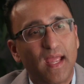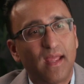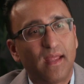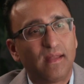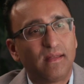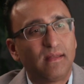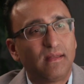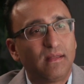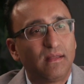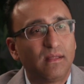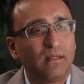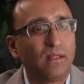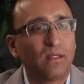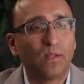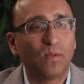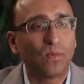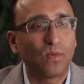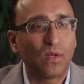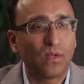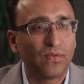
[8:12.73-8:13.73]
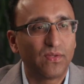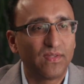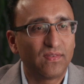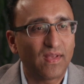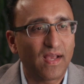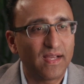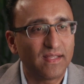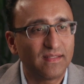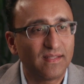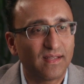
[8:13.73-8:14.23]
And you know, all these
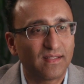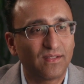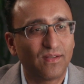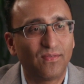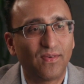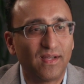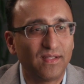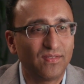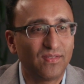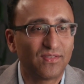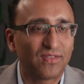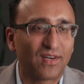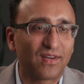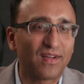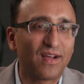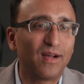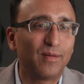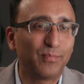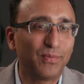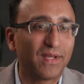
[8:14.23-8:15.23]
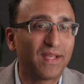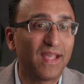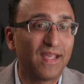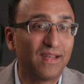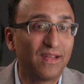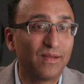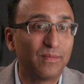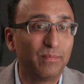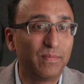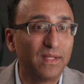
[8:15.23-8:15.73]
high tech devices are
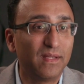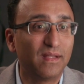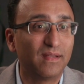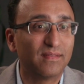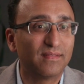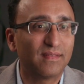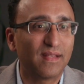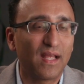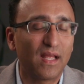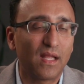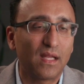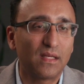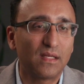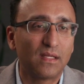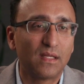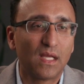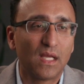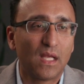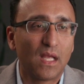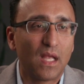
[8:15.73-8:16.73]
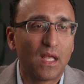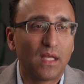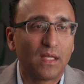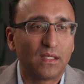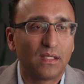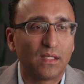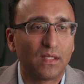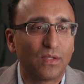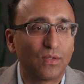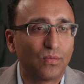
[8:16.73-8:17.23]
complicated beasts, and
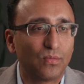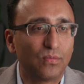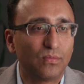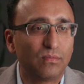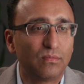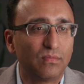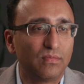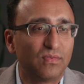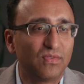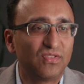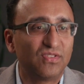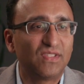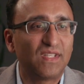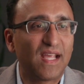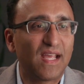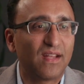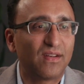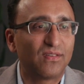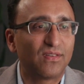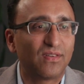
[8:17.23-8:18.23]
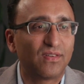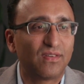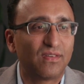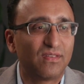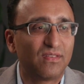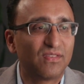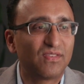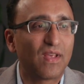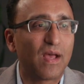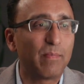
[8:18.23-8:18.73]
you know,
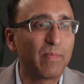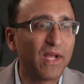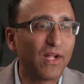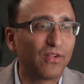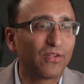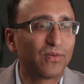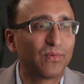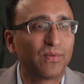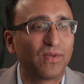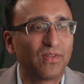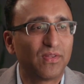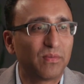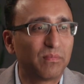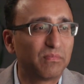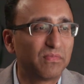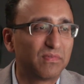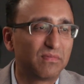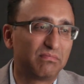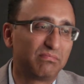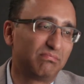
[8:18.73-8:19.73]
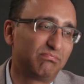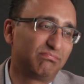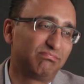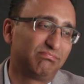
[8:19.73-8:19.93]
standard, some algorithms